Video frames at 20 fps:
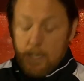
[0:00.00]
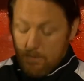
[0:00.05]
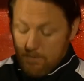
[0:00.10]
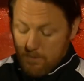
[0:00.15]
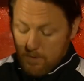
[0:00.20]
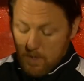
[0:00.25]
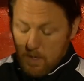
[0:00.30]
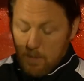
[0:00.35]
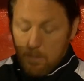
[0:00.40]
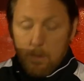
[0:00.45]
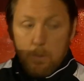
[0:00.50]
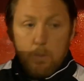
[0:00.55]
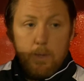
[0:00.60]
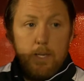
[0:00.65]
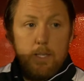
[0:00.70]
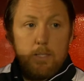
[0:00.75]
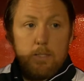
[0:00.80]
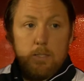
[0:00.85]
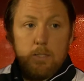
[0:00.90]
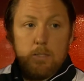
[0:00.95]
in for a couple of
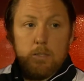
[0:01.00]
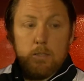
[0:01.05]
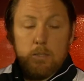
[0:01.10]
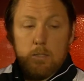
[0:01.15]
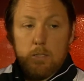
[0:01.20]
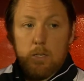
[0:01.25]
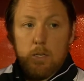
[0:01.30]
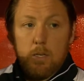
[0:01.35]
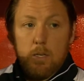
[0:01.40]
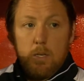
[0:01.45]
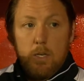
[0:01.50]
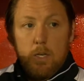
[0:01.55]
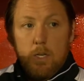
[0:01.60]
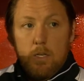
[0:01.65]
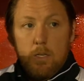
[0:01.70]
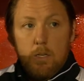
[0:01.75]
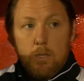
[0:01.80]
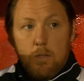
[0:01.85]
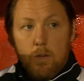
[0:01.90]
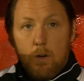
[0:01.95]
weeks and
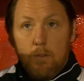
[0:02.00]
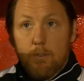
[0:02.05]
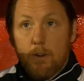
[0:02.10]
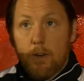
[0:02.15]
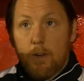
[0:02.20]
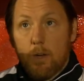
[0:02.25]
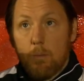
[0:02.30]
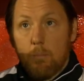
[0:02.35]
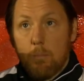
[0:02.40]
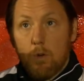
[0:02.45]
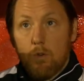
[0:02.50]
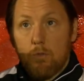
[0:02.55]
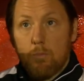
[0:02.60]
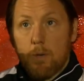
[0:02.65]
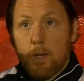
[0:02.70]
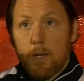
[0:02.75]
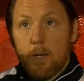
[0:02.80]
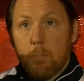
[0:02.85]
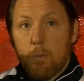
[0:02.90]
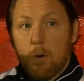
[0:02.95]
got very good
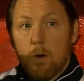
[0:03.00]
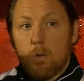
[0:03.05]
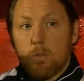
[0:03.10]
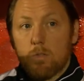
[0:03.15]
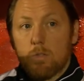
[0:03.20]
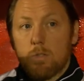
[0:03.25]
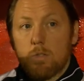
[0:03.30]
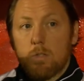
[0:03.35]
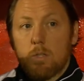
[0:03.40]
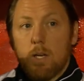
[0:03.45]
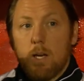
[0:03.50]
movement in the box.